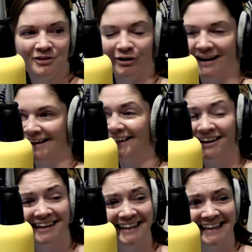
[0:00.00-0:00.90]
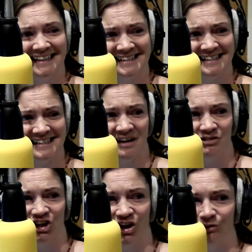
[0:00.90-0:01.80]
cricket. Oh. Luckily, he hasn't
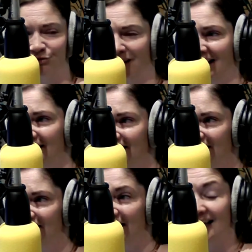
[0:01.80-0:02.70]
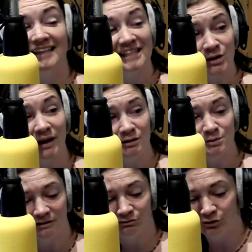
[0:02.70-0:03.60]
discovered golf yet. And then, so he comes
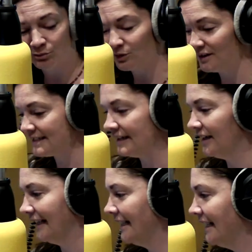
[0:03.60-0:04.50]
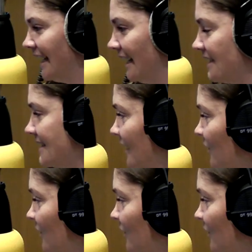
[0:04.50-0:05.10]
back from football last night and he's sat